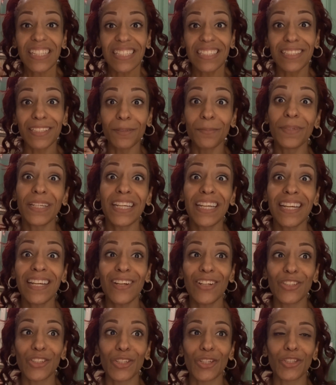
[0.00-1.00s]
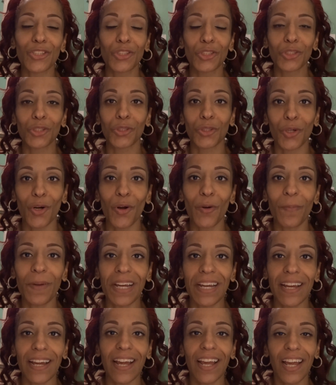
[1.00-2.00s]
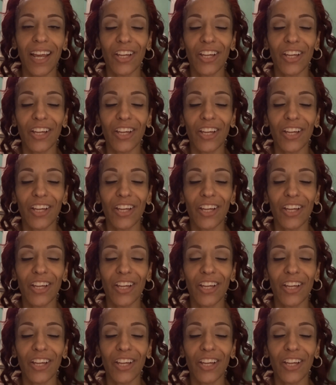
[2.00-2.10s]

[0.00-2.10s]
to me, strobing,